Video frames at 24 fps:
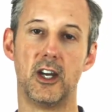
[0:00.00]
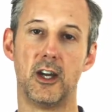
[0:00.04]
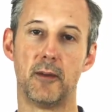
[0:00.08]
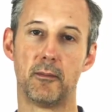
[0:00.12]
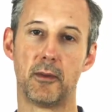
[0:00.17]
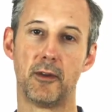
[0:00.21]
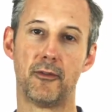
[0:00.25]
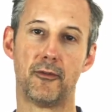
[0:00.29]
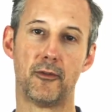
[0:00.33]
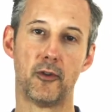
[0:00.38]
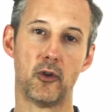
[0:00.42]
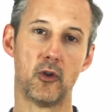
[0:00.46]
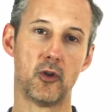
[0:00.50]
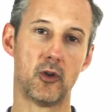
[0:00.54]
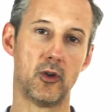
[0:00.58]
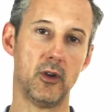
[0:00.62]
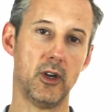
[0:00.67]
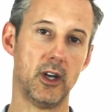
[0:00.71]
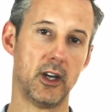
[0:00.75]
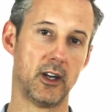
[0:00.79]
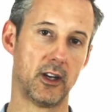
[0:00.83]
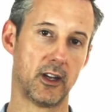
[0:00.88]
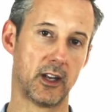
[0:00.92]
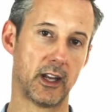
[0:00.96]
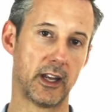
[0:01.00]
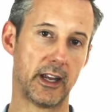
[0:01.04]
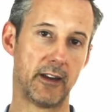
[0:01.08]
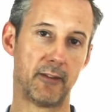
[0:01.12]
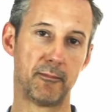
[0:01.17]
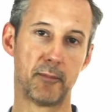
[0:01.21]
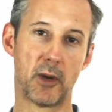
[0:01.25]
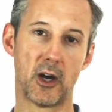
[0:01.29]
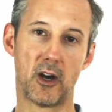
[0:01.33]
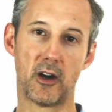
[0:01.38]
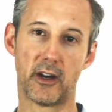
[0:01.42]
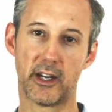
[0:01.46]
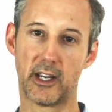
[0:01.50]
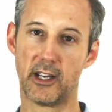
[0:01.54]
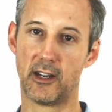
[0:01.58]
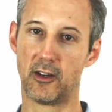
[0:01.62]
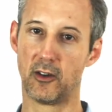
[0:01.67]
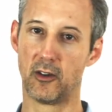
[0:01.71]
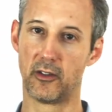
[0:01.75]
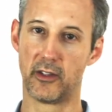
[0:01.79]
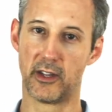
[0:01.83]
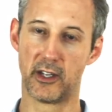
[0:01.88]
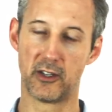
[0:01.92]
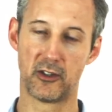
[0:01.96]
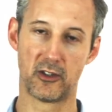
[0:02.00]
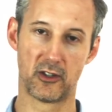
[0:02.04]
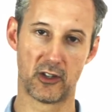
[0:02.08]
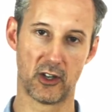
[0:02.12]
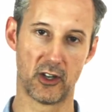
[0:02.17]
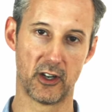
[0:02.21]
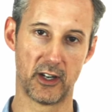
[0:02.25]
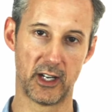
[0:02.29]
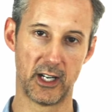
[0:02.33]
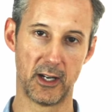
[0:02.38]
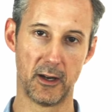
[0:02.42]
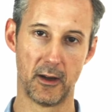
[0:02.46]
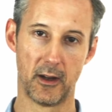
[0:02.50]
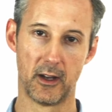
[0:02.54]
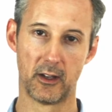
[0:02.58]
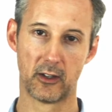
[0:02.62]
before embarking on this journey.